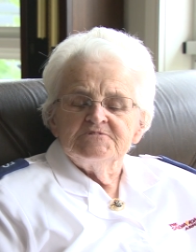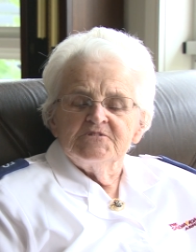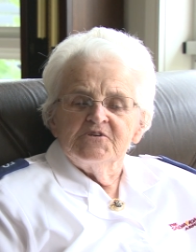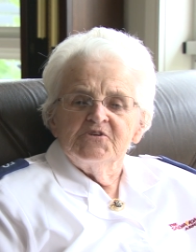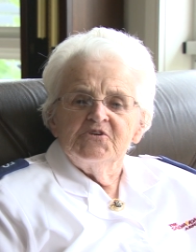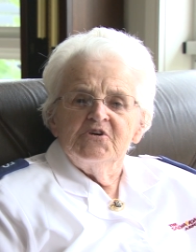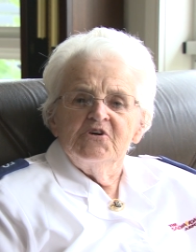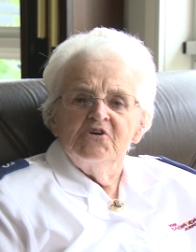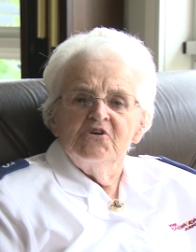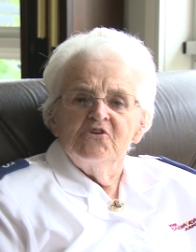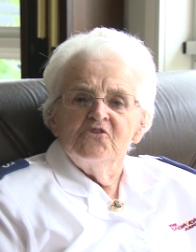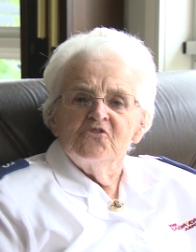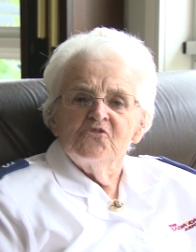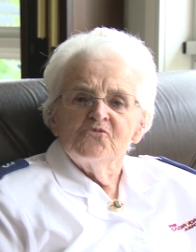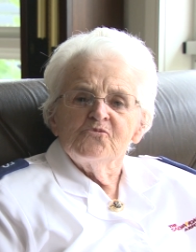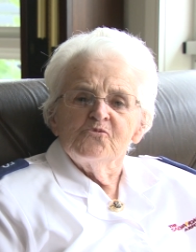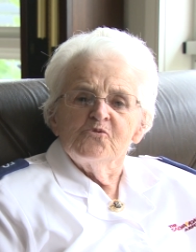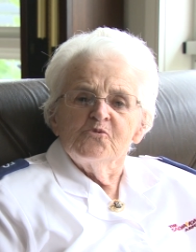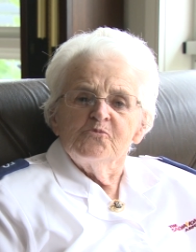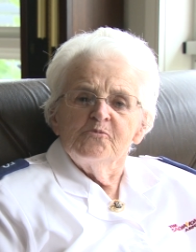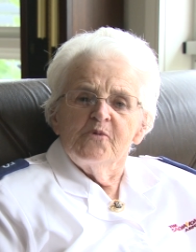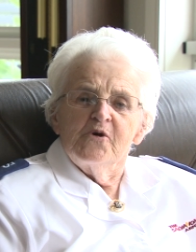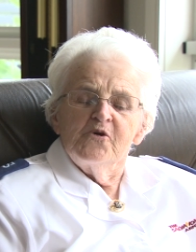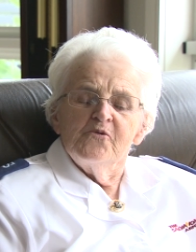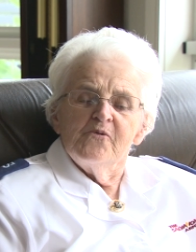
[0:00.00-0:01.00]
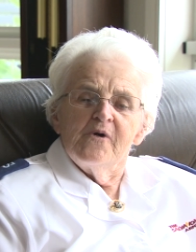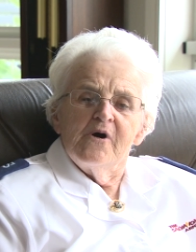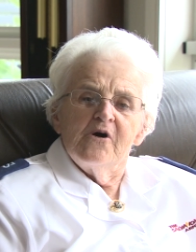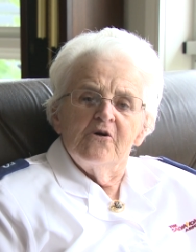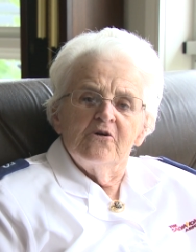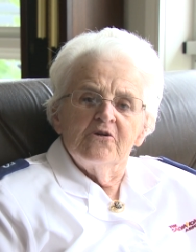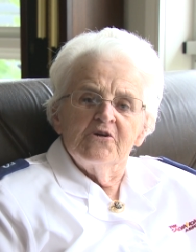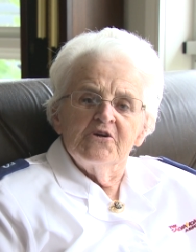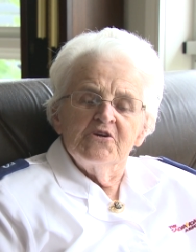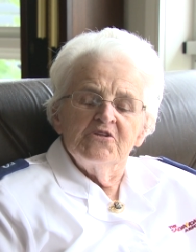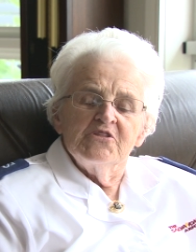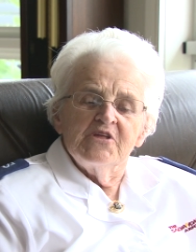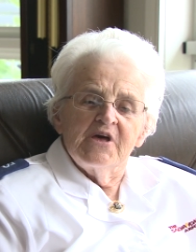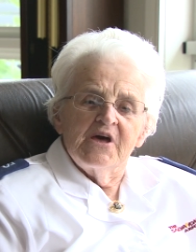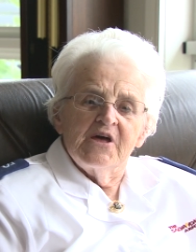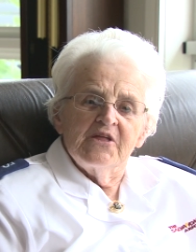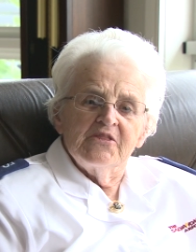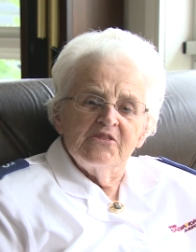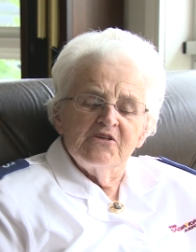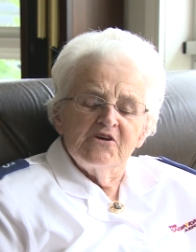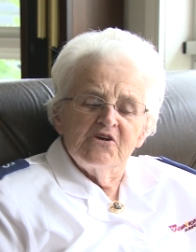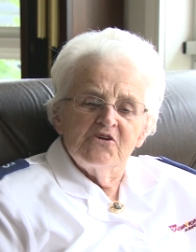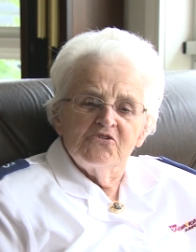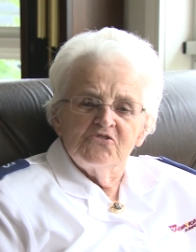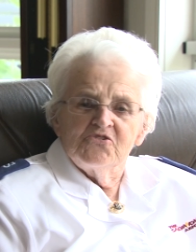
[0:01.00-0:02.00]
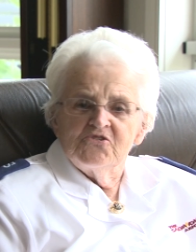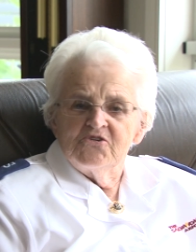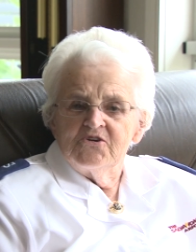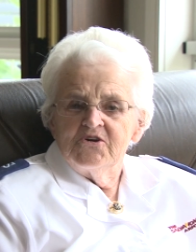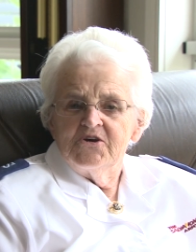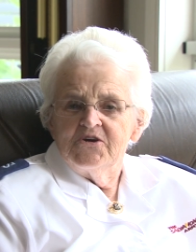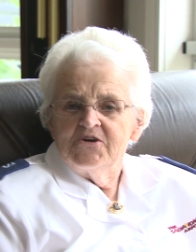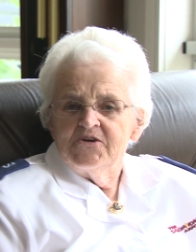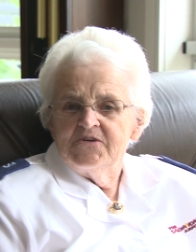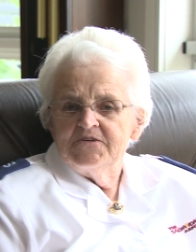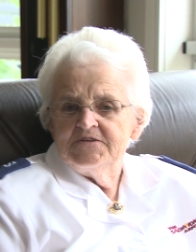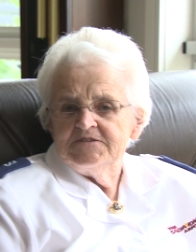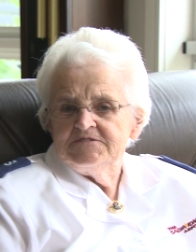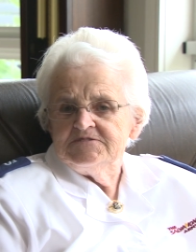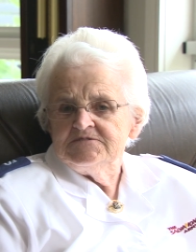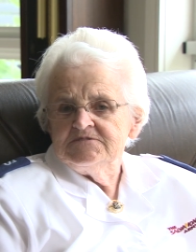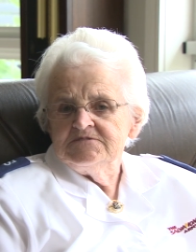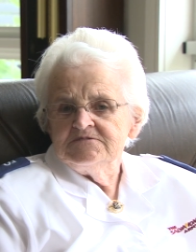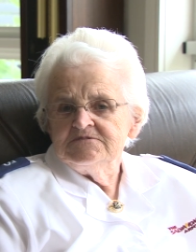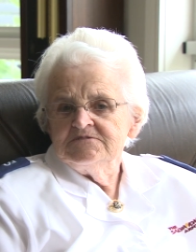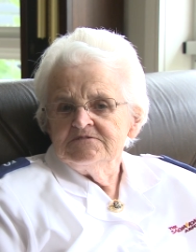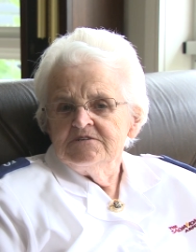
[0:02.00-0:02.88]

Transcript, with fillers: the tears would be rolling down their cheeks